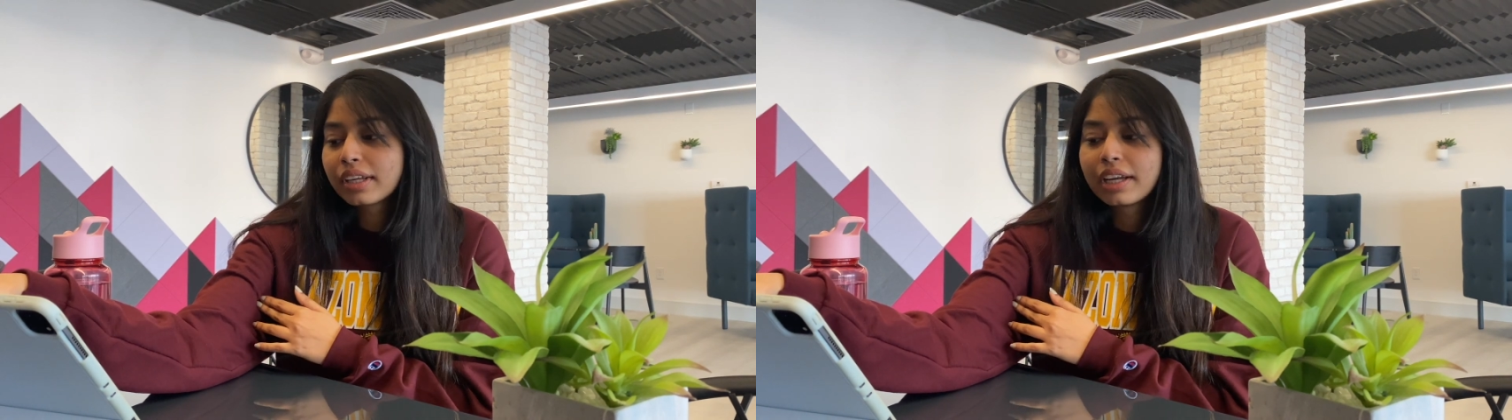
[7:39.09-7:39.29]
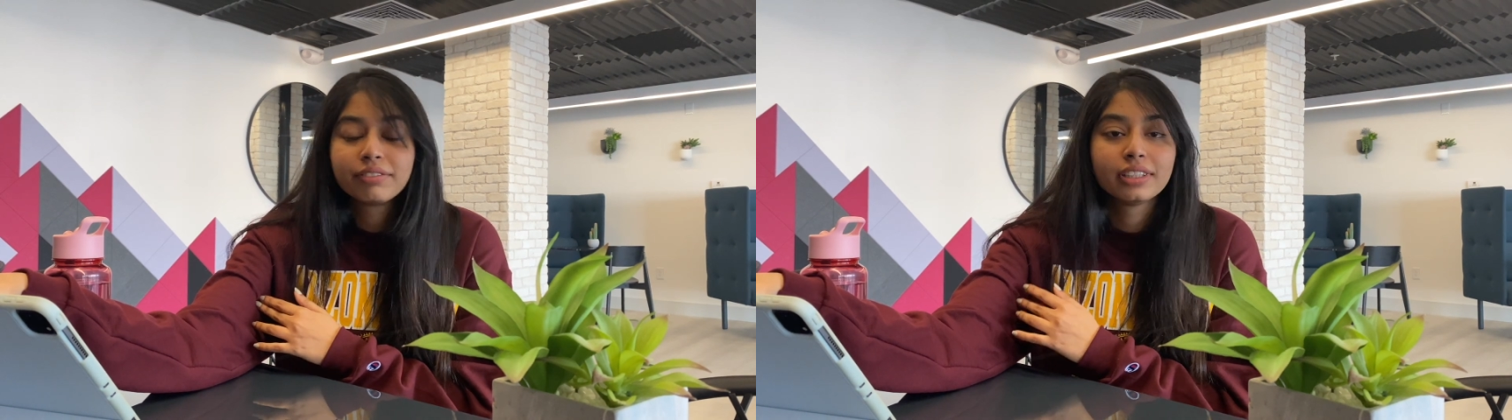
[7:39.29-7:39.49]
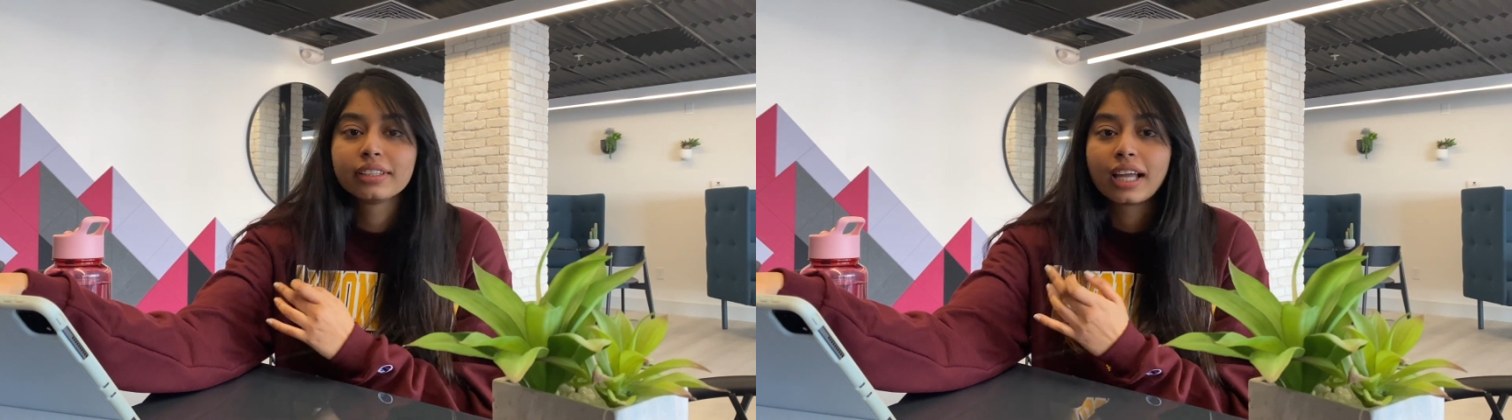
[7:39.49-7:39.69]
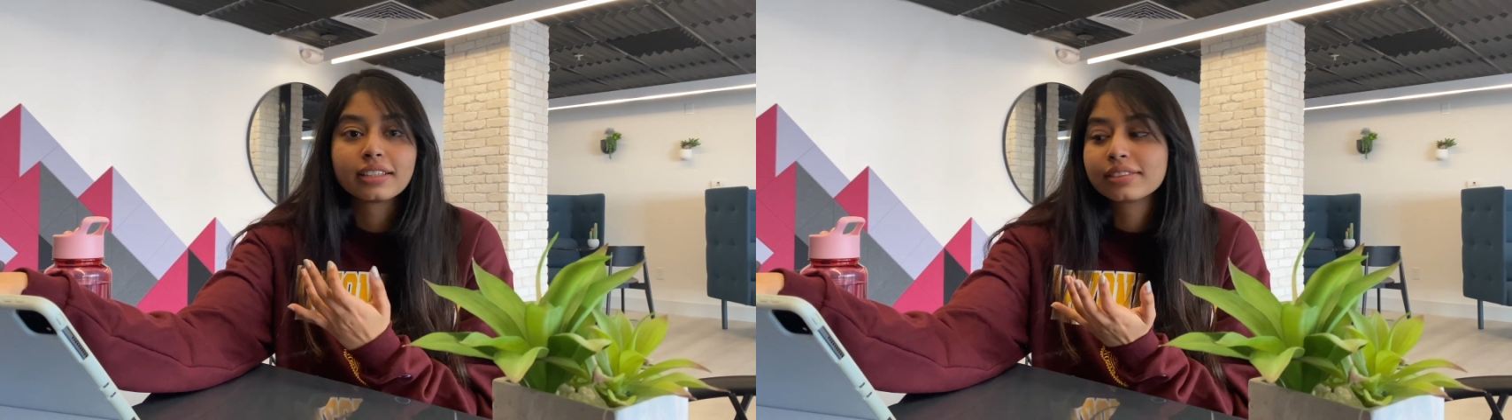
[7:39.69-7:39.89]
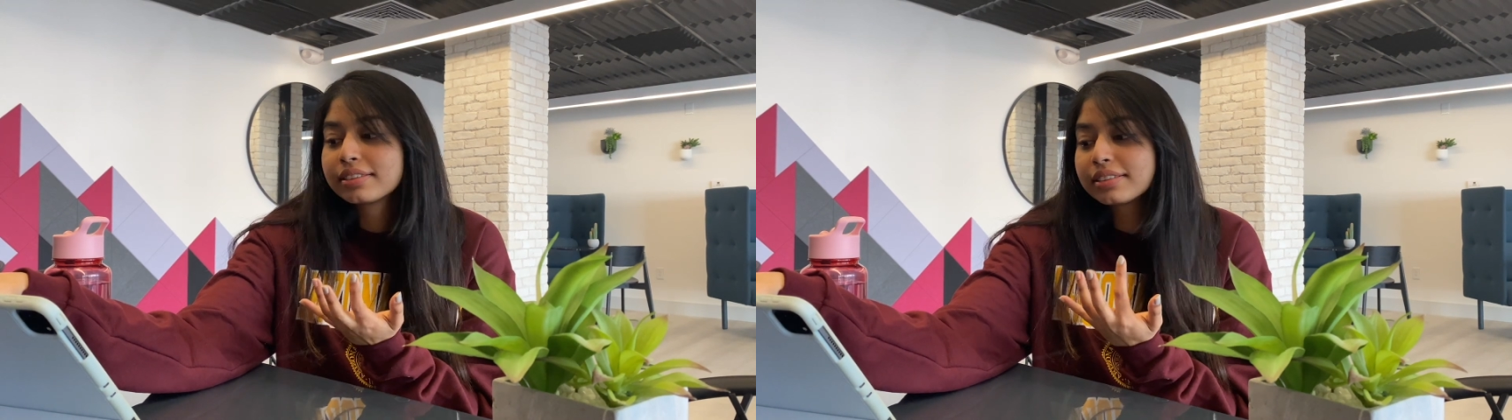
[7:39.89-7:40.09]
i feel
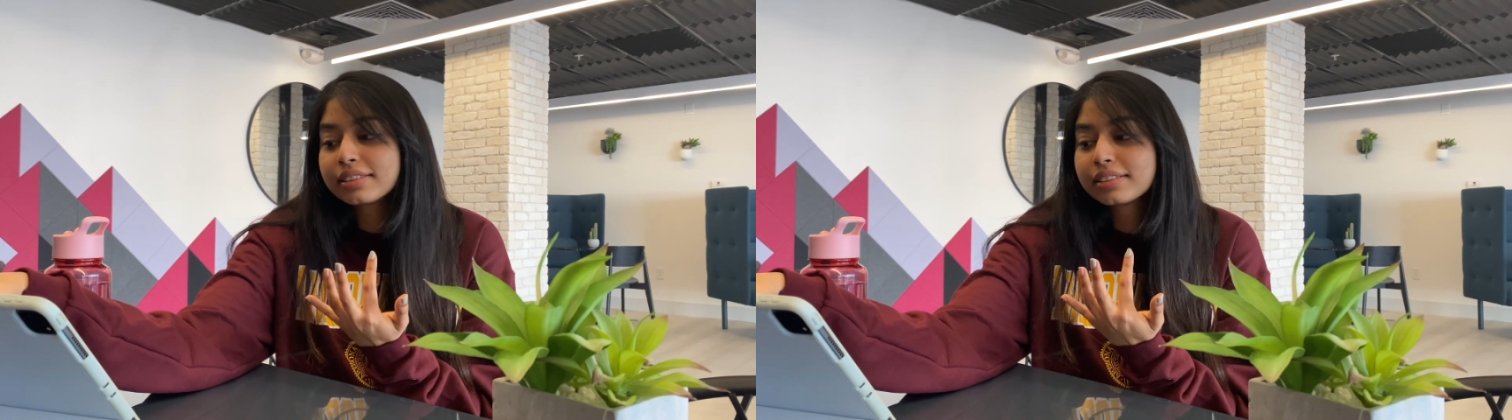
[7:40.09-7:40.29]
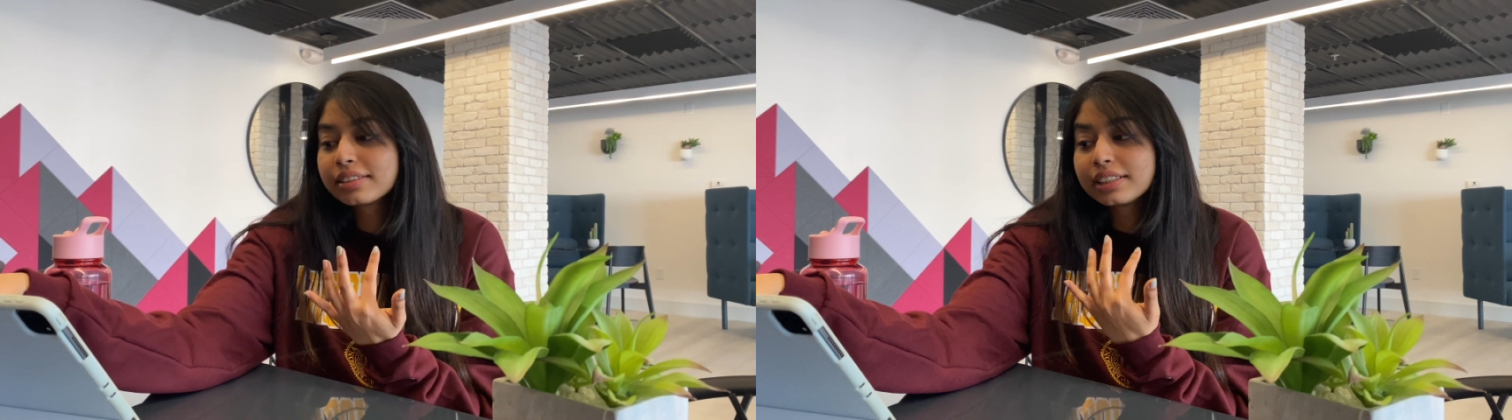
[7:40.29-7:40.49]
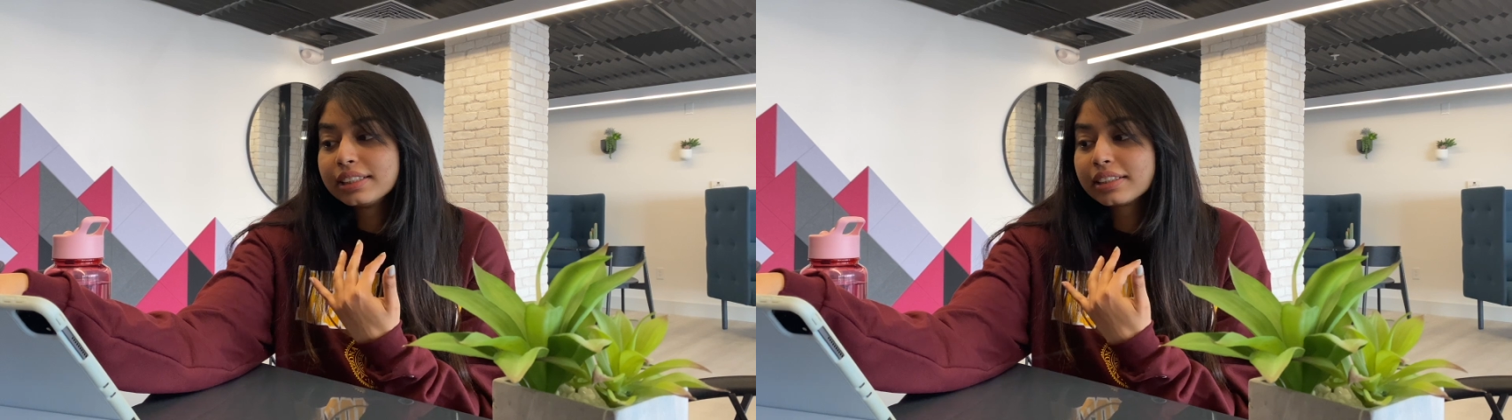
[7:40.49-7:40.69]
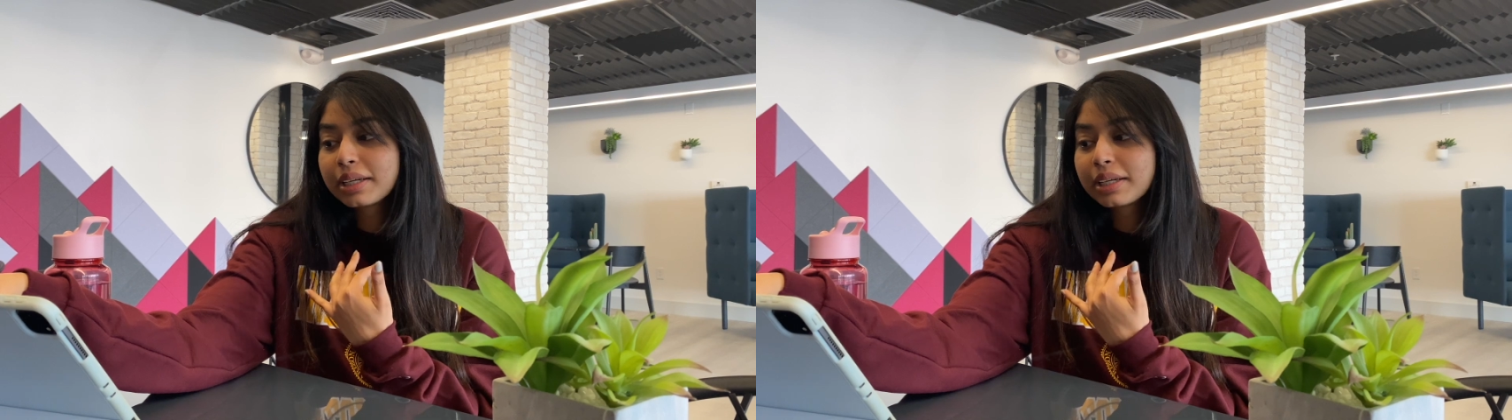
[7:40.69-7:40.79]
that's the reason